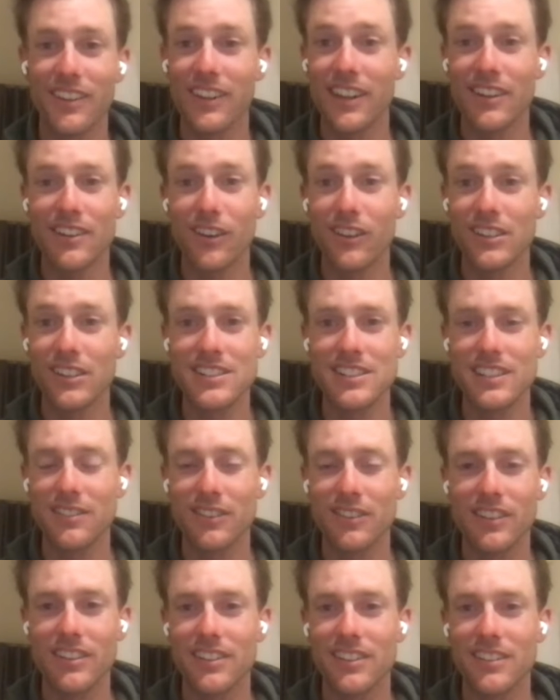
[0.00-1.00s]
honestly,
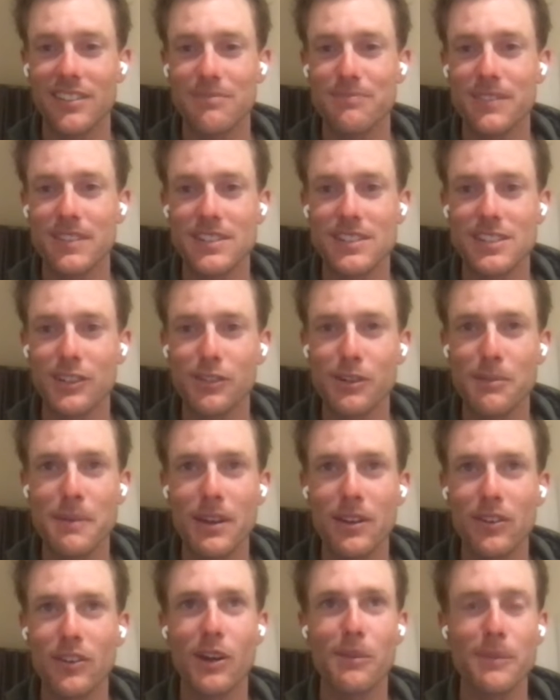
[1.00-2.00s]
the silver
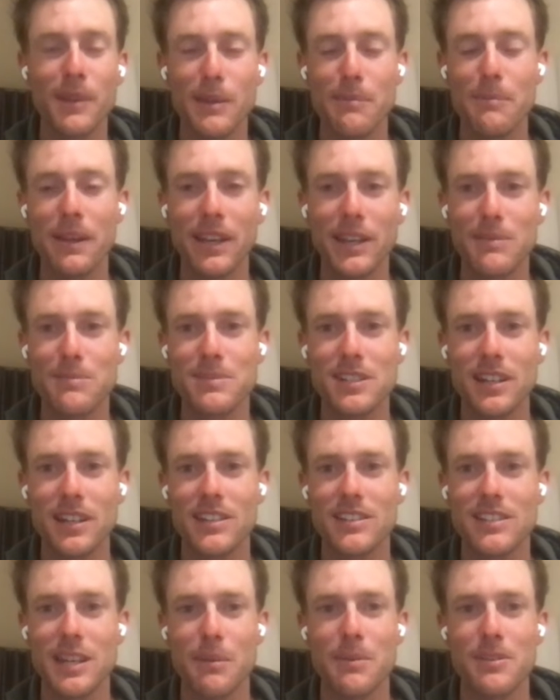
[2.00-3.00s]
medal got me a
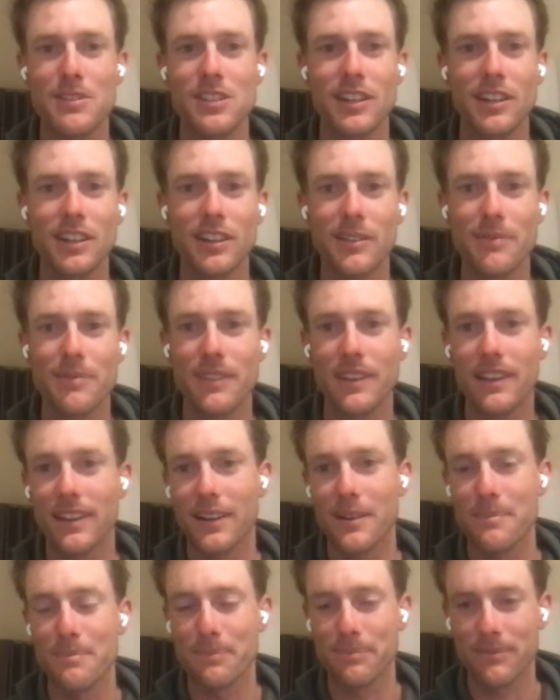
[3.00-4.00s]
medium-sized cappuccino
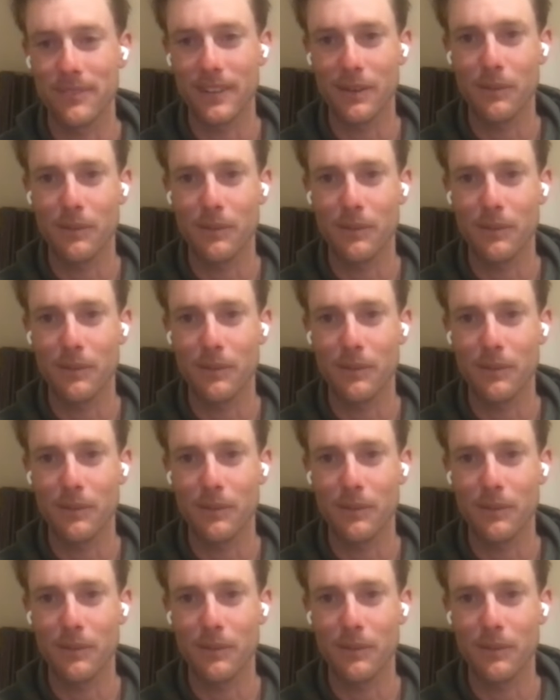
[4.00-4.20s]
at one